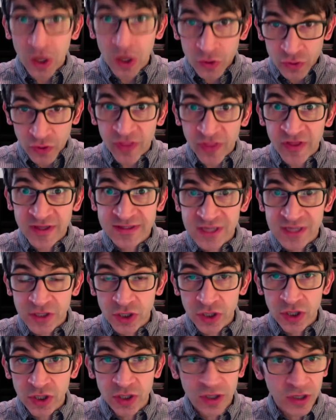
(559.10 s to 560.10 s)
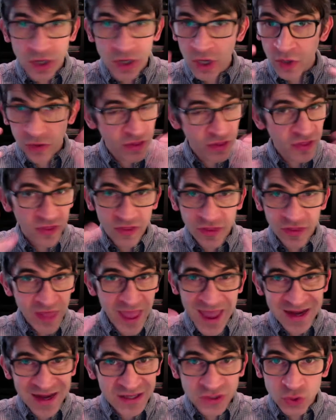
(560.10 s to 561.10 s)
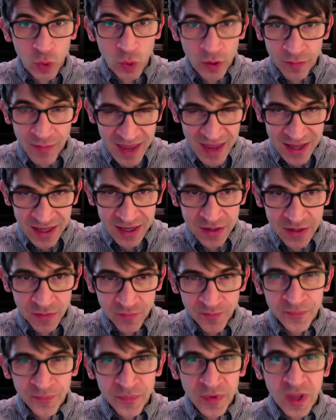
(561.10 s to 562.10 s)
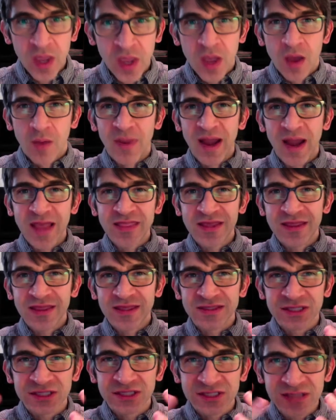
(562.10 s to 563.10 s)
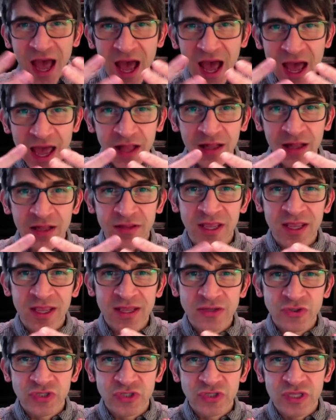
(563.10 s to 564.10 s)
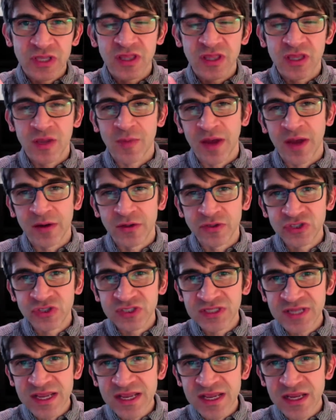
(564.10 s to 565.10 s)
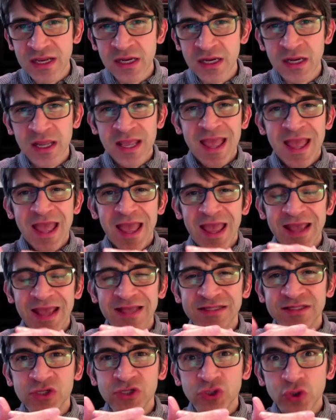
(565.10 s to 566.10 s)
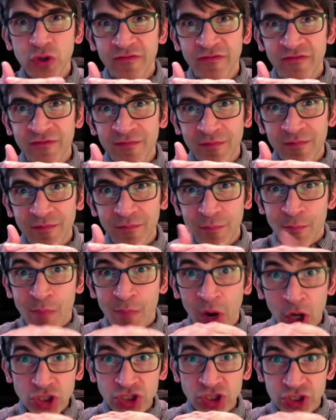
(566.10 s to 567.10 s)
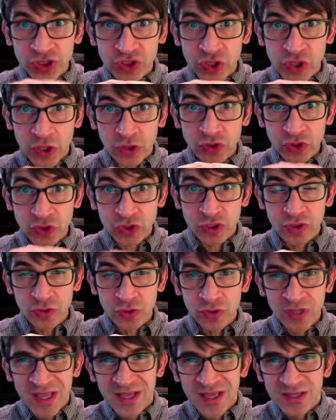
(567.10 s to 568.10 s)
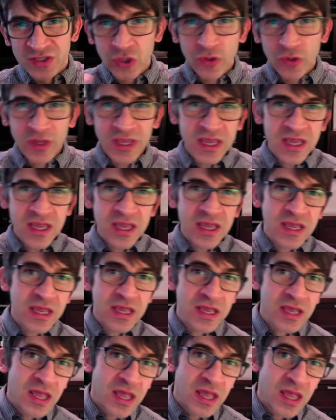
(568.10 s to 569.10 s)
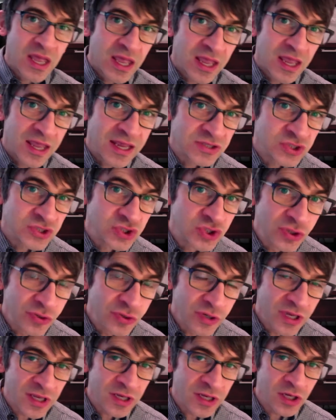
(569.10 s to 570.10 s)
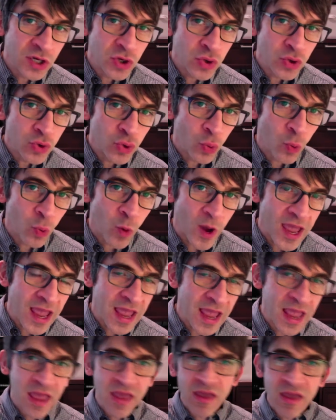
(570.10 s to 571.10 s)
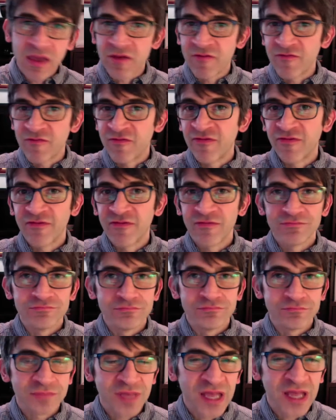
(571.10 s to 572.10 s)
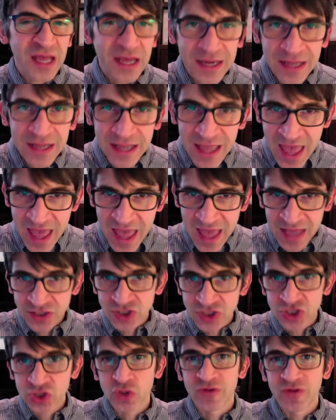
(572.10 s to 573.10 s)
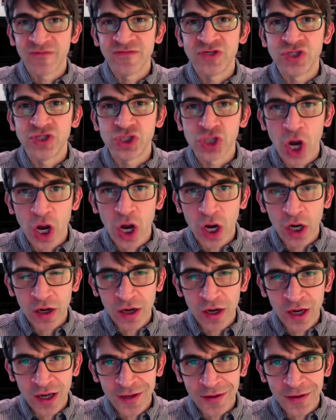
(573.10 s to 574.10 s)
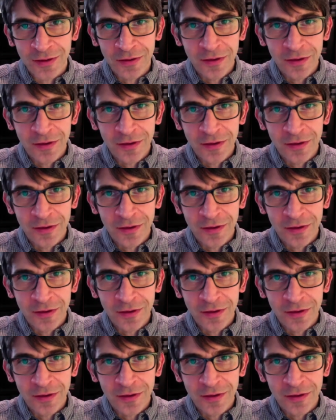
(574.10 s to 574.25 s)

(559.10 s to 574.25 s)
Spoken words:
things that are, edits we're making. But I think the style and the interesting thing about Osteen is he sort of merges those two. So he's doing new wave, cutting edge, sort of jarring